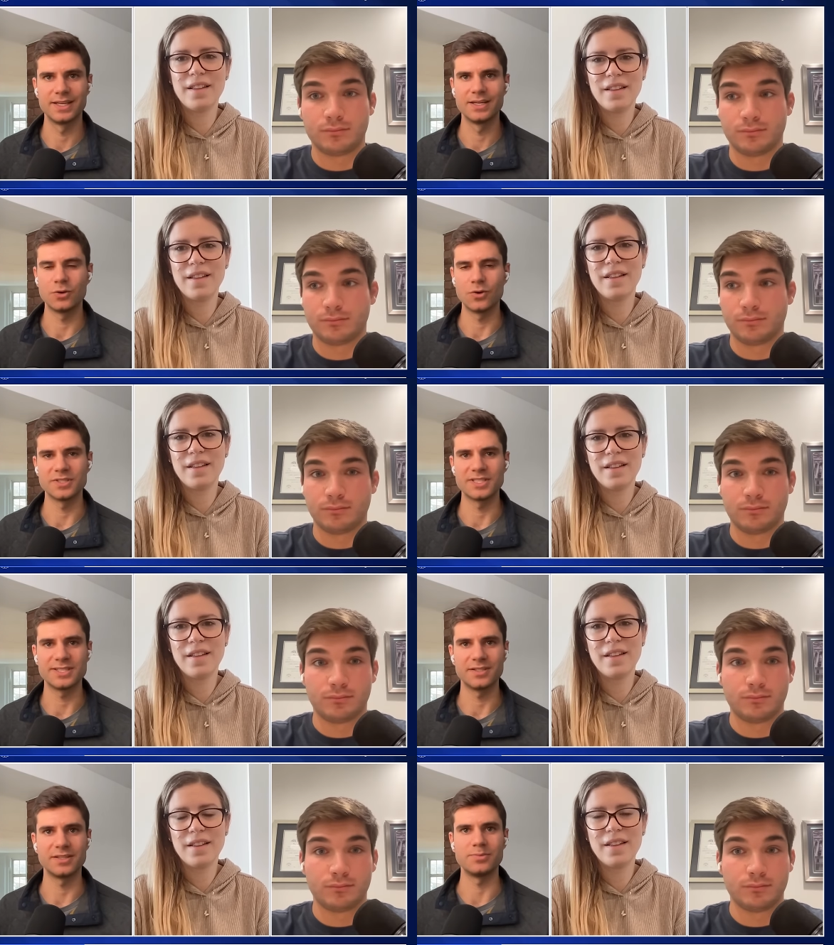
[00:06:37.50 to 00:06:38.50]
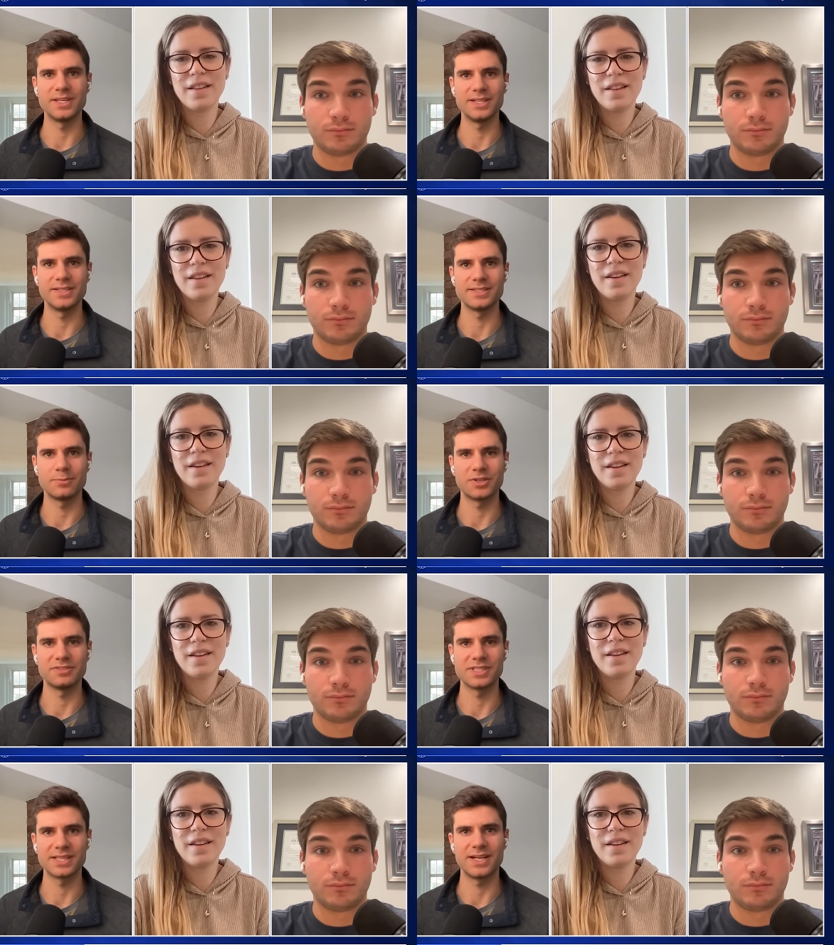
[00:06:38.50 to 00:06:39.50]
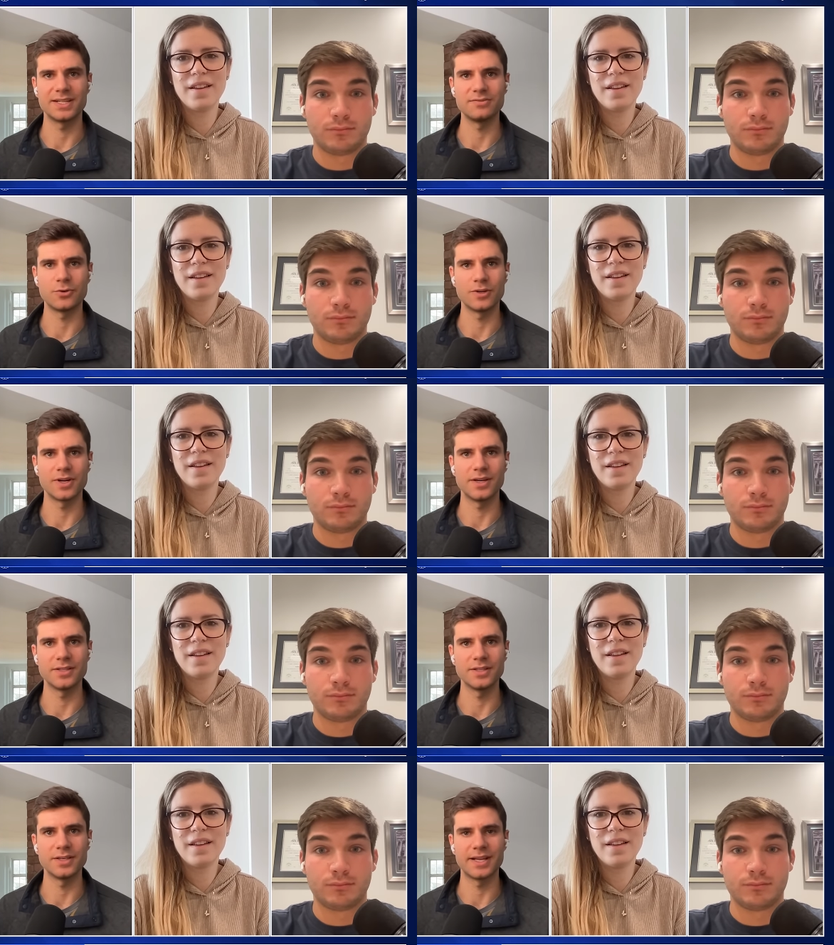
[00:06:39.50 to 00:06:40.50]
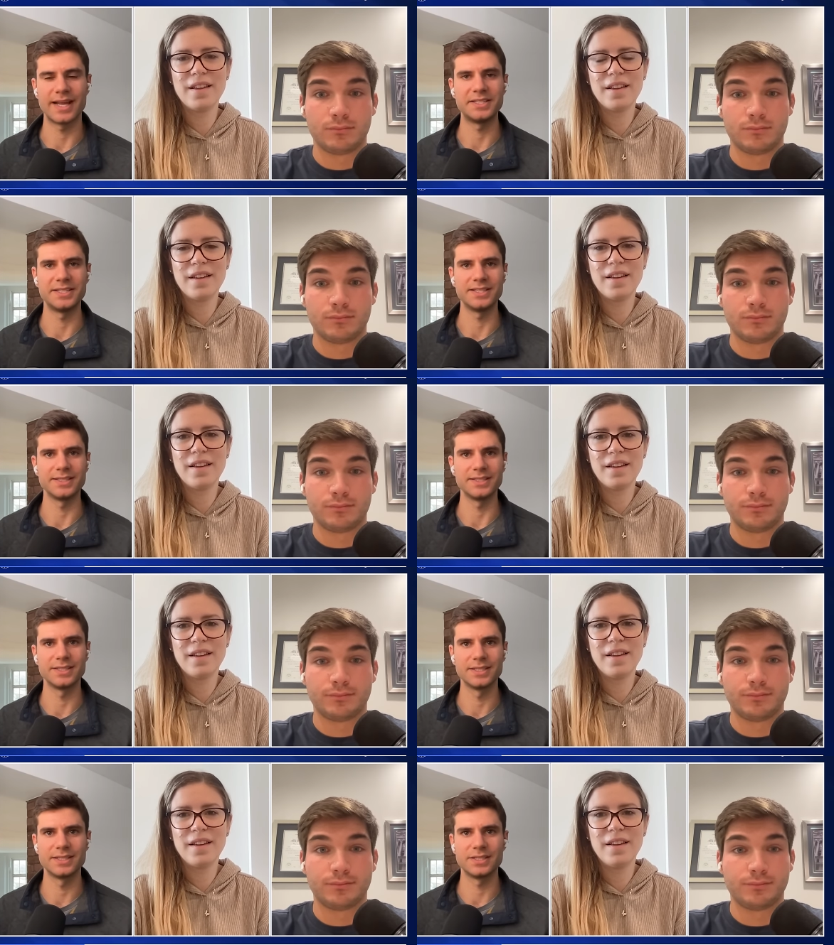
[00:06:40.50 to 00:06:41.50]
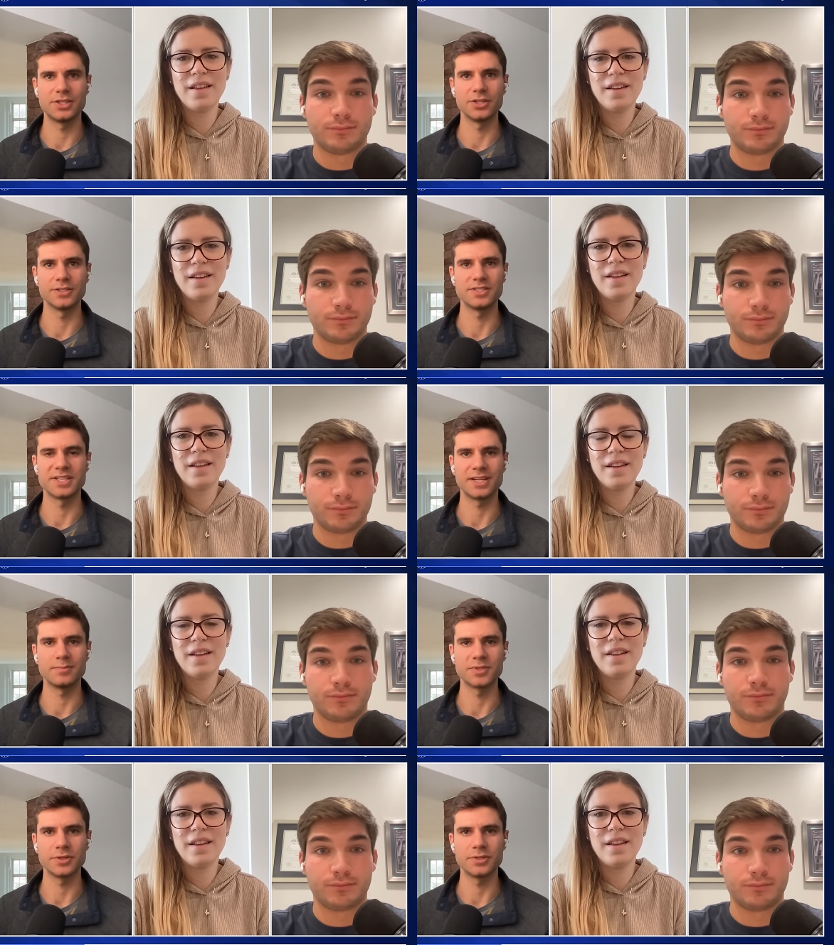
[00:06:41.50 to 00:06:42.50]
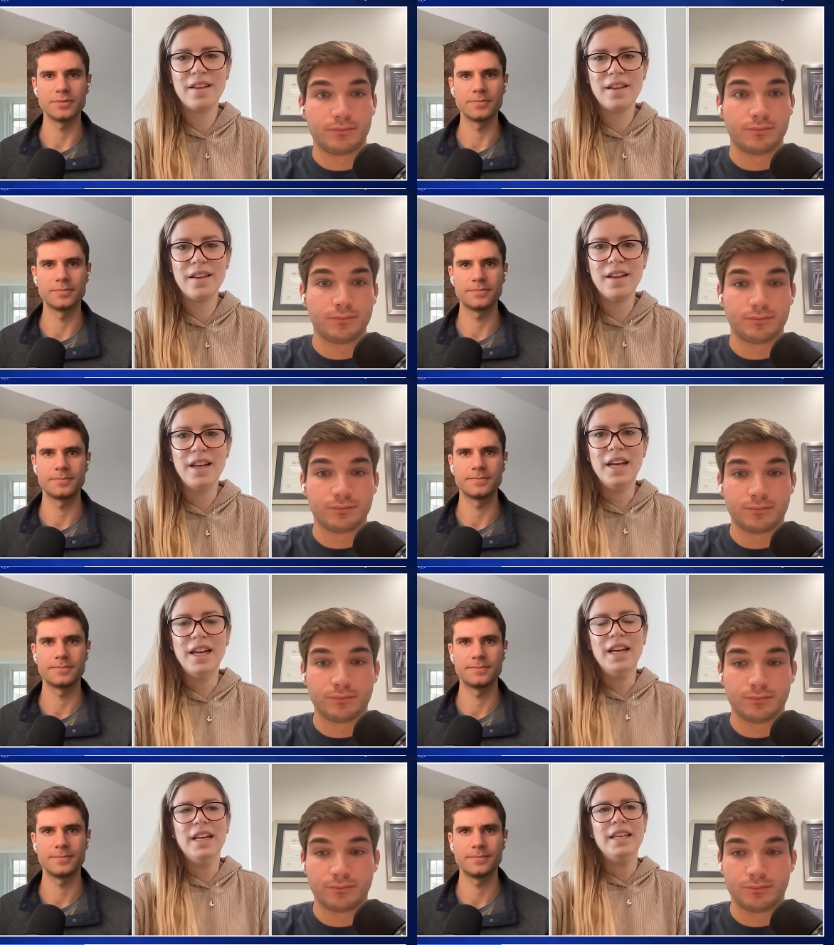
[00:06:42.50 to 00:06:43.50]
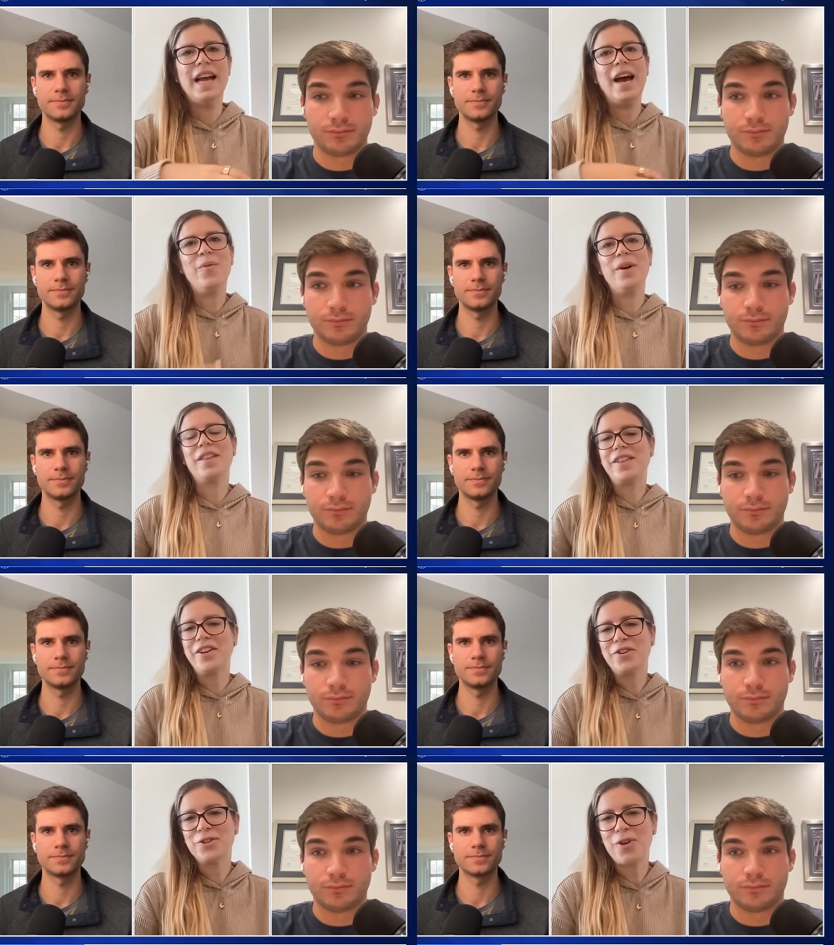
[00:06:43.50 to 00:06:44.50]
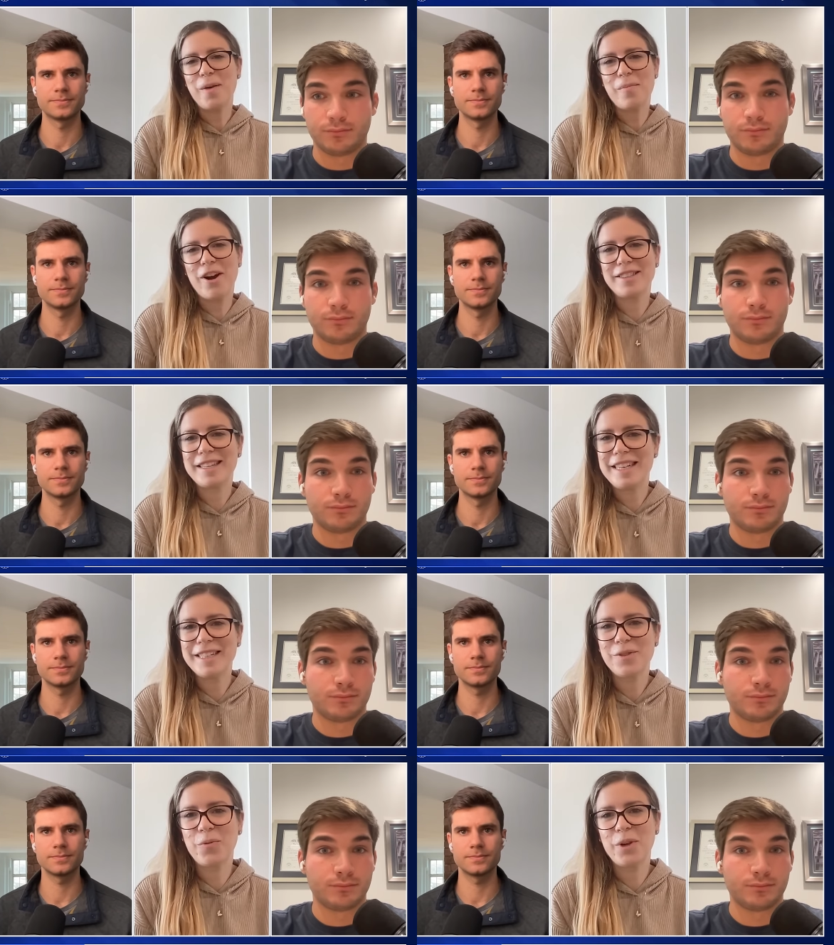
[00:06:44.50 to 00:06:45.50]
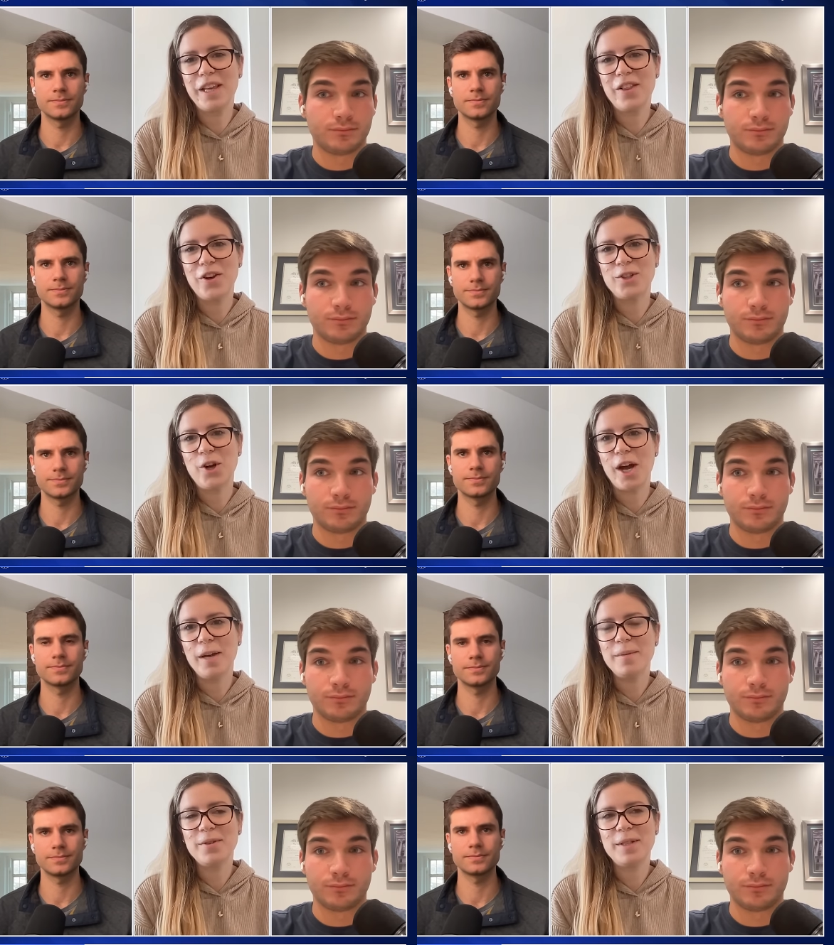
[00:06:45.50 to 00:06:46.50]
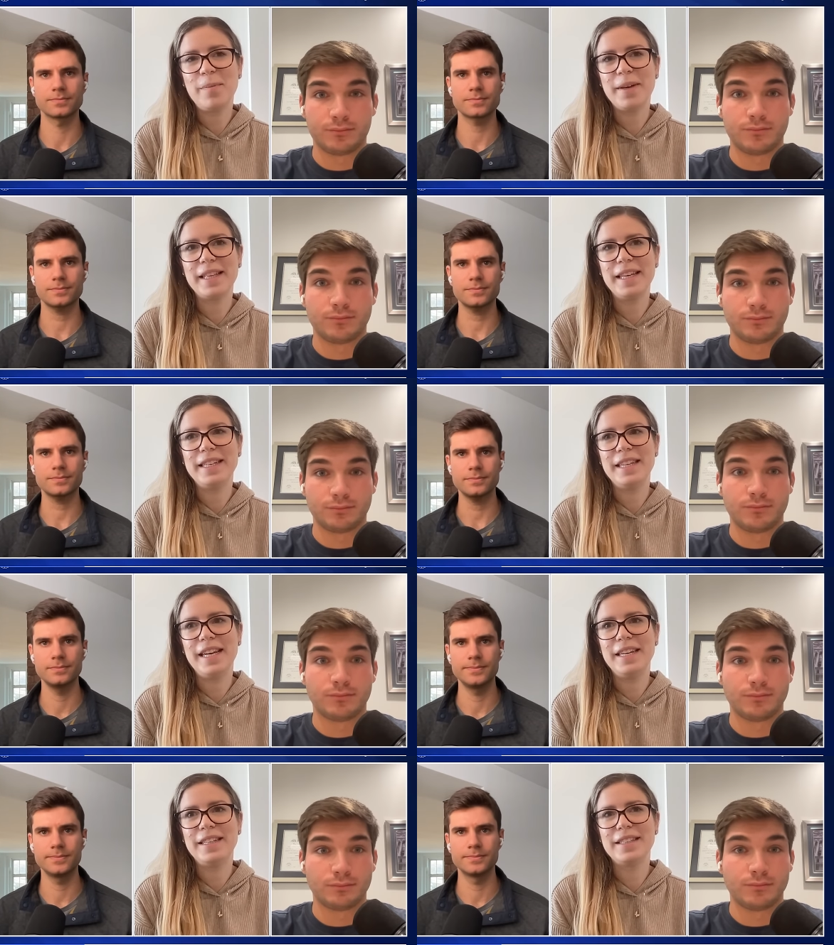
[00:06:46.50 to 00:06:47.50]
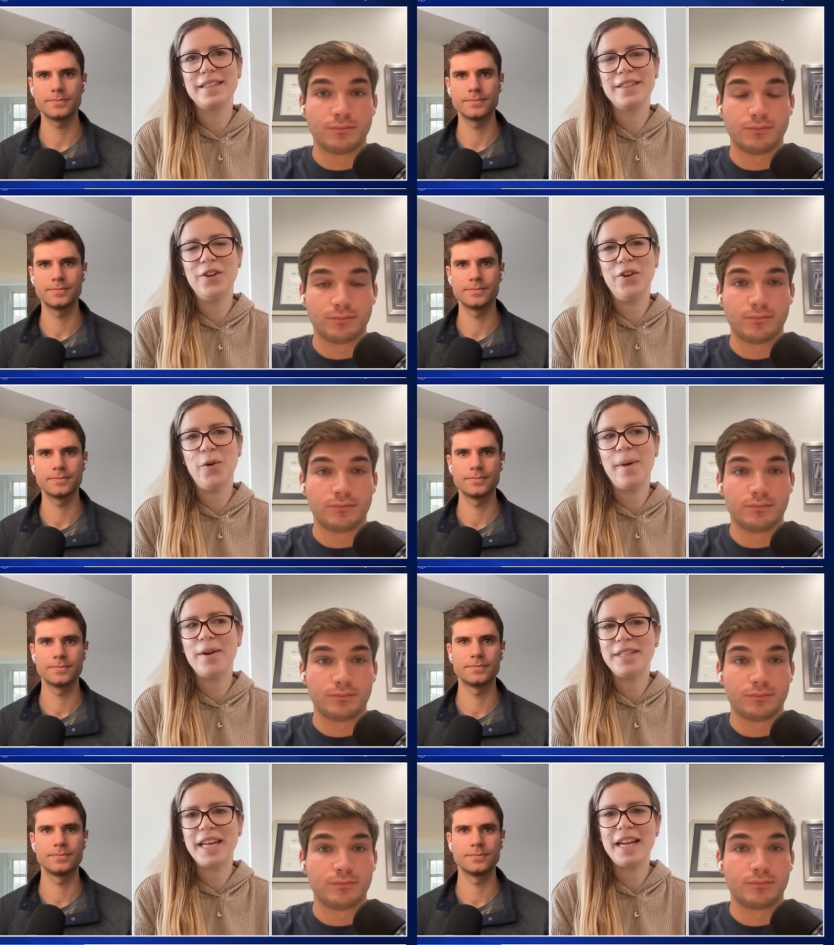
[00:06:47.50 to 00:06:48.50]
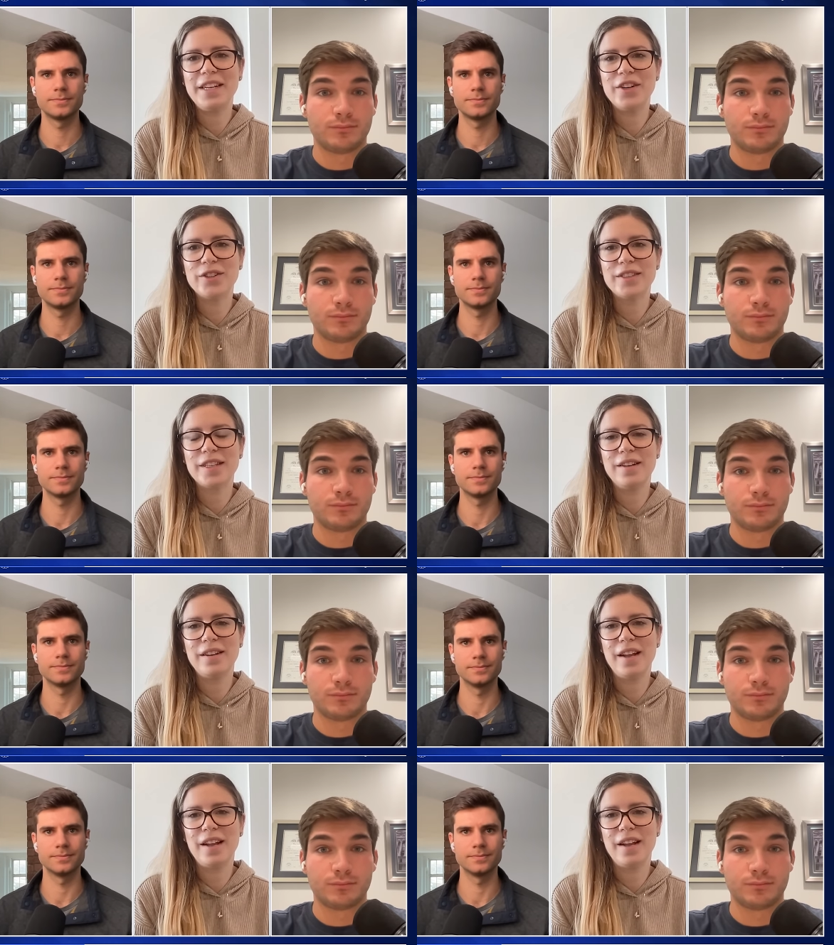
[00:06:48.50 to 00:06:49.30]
Speaker 1: or is it still going to be somewhat of a slog for other editing cures to come through?
Speaker 2: Yeah, well, the clinical trial process takes a really long time. So typically it takes, you know, about 10 years and,